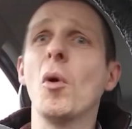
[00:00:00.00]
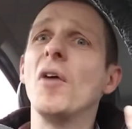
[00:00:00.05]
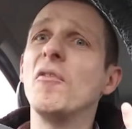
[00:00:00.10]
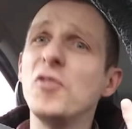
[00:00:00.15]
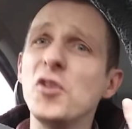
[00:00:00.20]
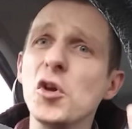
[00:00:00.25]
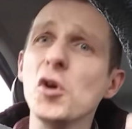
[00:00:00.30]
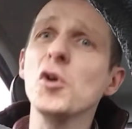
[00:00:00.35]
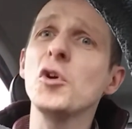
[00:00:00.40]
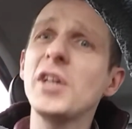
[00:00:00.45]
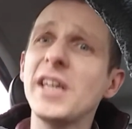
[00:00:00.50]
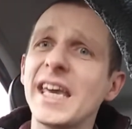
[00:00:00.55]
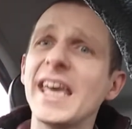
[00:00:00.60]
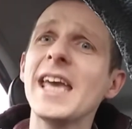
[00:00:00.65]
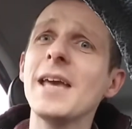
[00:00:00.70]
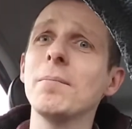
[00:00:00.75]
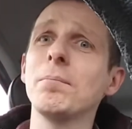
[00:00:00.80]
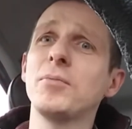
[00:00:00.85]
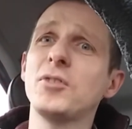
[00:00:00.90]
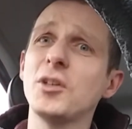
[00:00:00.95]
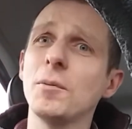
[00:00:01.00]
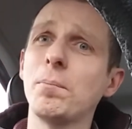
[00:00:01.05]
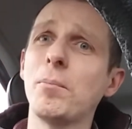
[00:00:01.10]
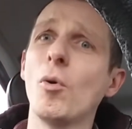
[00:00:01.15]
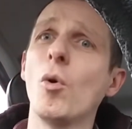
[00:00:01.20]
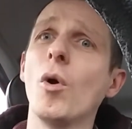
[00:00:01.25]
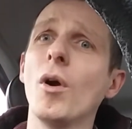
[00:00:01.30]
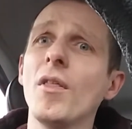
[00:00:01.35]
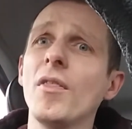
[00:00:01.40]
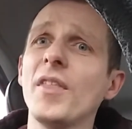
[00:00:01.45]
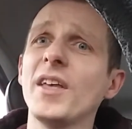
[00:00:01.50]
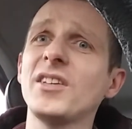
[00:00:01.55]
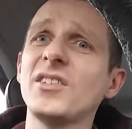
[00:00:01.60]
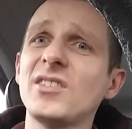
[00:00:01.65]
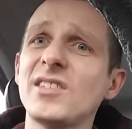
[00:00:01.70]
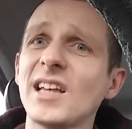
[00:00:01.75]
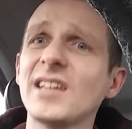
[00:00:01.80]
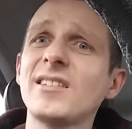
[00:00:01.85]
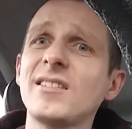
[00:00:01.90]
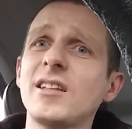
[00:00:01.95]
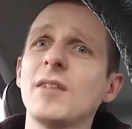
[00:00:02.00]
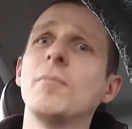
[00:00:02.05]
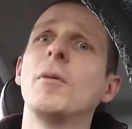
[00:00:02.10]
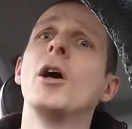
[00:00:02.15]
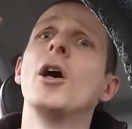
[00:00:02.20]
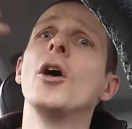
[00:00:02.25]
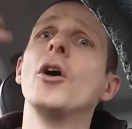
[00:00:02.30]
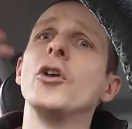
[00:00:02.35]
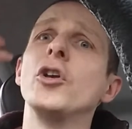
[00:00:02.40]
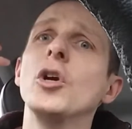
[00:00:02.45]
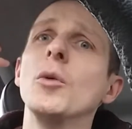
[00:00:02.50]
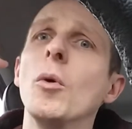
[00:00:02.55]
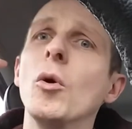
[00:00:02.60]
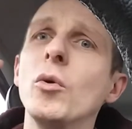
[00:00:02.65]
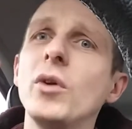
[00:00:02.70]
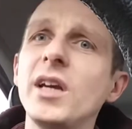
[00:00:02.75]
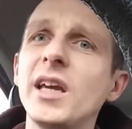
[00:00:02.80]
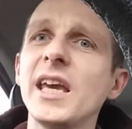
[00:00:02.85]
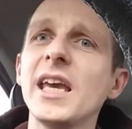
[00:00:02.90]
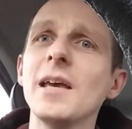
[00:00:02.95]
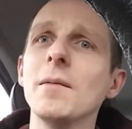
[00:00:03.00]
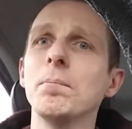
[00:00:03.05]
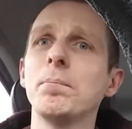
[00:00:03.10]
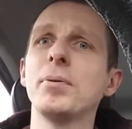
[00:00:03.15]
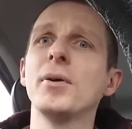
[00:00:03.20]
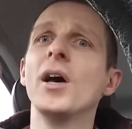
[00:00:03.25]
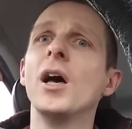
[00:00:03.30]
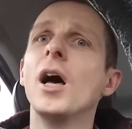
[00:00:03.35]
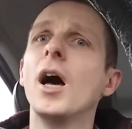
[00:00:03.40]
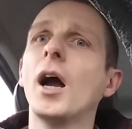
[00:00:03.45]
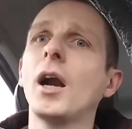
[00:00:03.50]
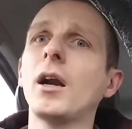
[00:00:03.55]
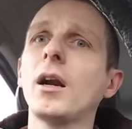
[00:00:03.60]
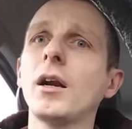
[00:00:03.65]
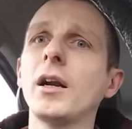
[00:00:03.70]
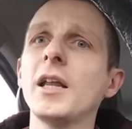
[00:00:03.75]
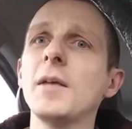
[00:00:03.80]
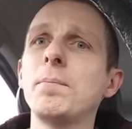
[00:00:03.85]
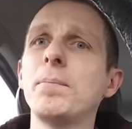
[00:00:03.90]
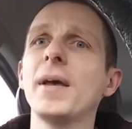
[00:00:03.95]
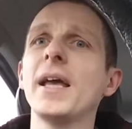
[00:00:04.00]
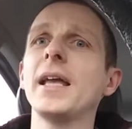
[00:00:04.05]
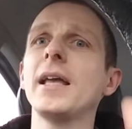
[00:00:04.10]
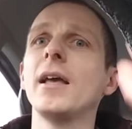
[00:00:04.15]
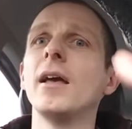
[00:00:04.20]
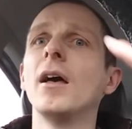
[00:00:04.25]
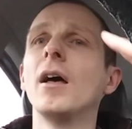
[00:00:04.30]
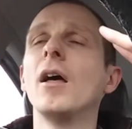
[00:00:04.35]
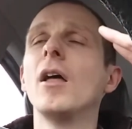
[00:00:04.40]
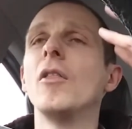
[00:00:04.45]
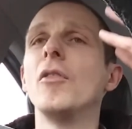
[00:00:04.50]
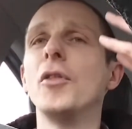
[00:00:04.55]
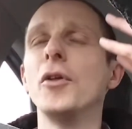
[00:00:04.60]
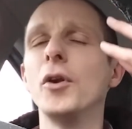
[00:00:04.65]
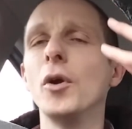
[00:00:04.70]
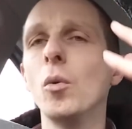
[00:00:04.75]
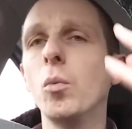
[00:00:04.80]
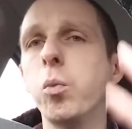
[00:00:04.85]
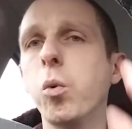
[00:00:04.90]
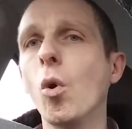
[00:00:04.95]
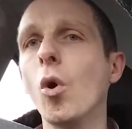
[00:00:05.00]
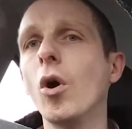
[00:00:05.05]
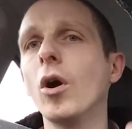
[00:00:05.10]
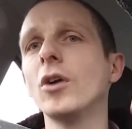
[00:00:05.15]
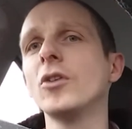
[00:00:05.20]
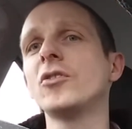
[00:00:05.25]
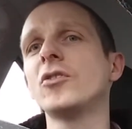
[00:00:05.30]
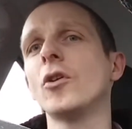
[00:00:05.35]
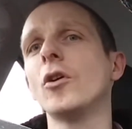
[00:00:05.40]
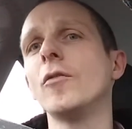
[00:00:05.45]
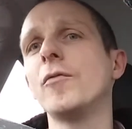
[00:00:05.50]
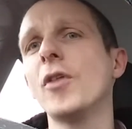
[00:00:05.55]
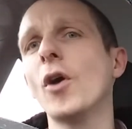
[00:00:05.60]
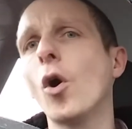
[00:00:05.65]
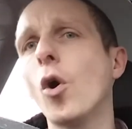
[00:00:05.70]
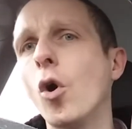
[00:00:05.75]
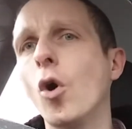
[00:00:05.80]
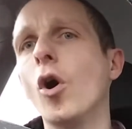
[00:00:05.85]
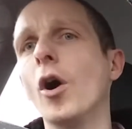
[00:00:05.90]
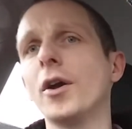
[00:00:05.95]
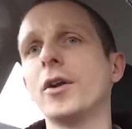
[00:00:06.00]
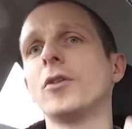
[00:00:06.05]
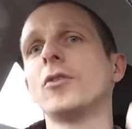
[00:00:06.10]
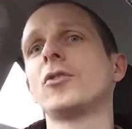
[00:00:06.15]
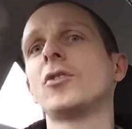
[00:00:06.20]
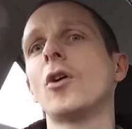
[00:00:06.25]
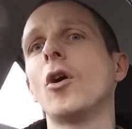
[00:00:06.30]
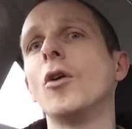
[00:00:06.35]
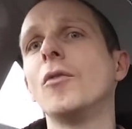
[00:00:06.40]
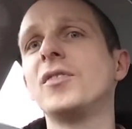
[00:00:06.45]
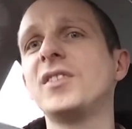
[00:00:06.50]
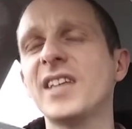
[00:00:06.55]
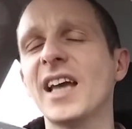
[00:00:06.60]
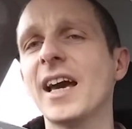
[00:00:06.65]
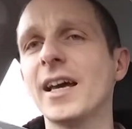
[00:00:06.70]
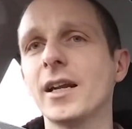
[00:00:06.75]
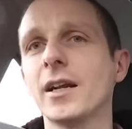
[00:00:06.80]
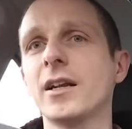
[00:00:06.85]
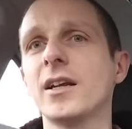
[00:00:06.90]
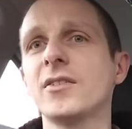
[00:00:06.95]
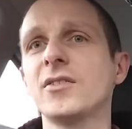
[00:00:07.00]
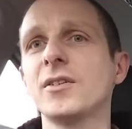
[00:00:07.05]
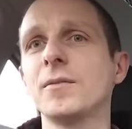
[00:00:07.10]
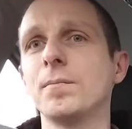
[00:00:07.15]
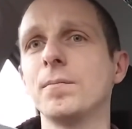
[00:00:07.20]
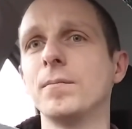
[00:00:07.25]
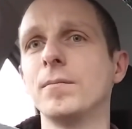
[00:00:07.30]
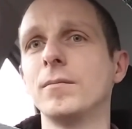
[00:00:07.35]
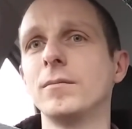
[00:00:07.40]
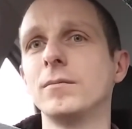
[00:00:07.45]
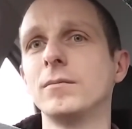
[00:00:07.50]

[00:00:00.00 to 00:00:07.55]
If you keep supporting this system, you will keep reaping the rewards of the horrors of terrorism.